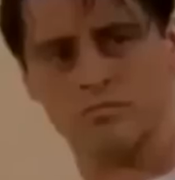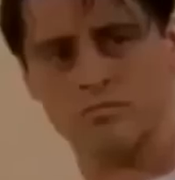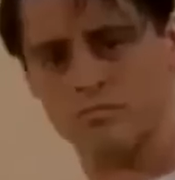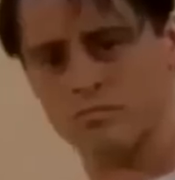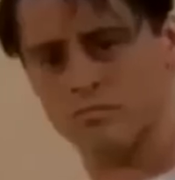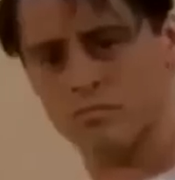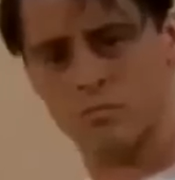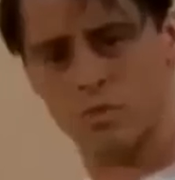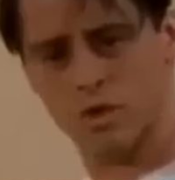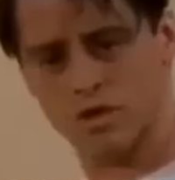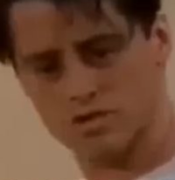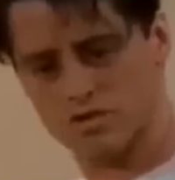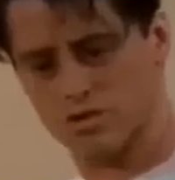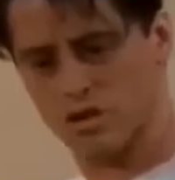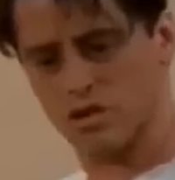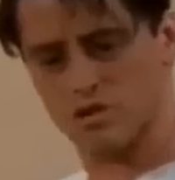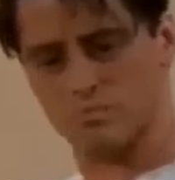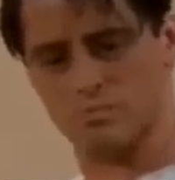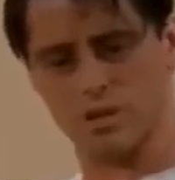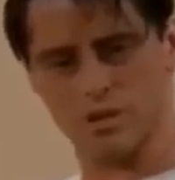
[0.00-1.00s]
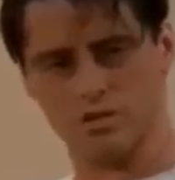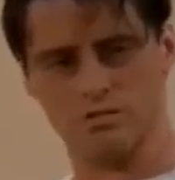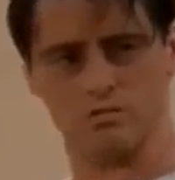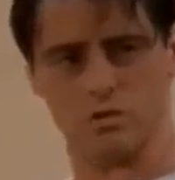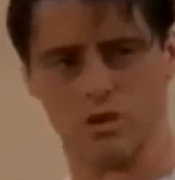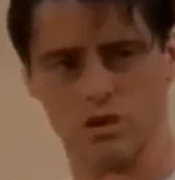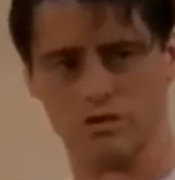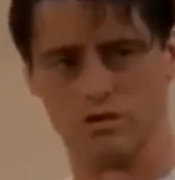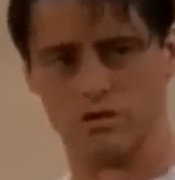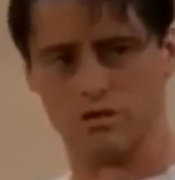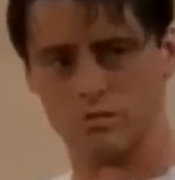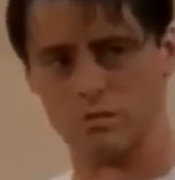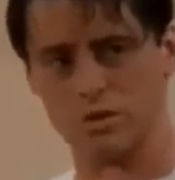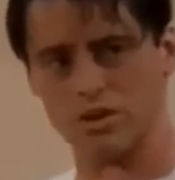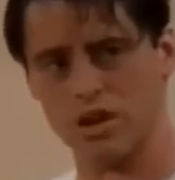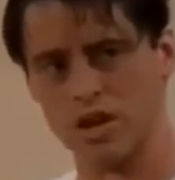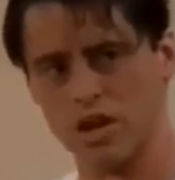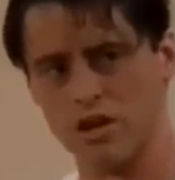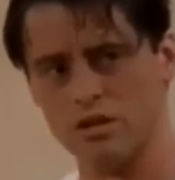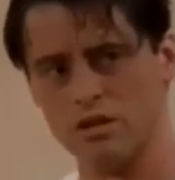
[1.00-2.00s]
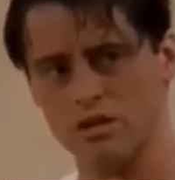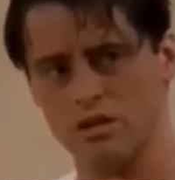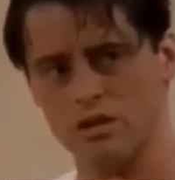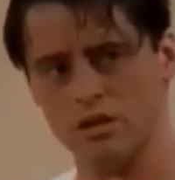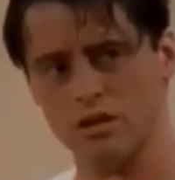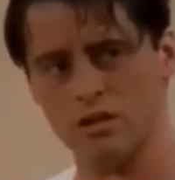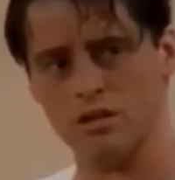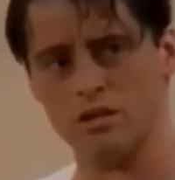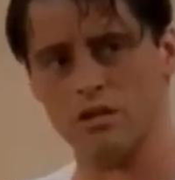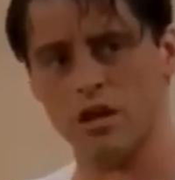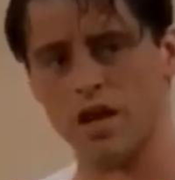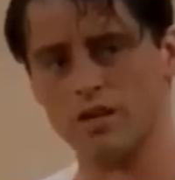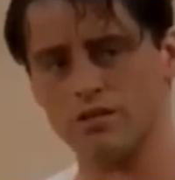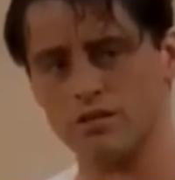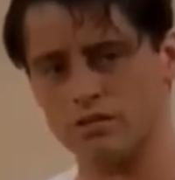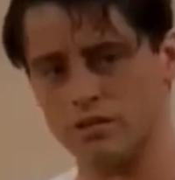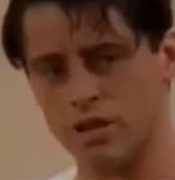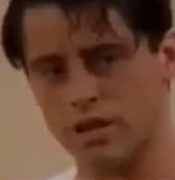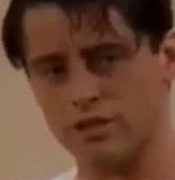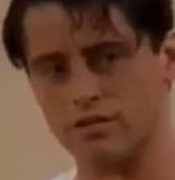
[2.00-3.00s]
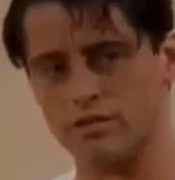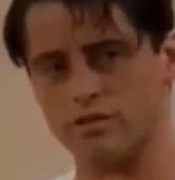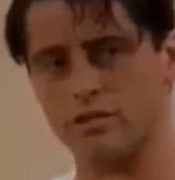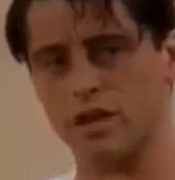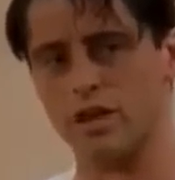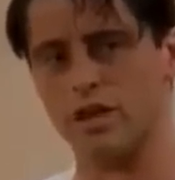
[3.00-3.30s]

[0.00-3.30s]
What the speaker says: Well, I started building one. But then, I decided to take it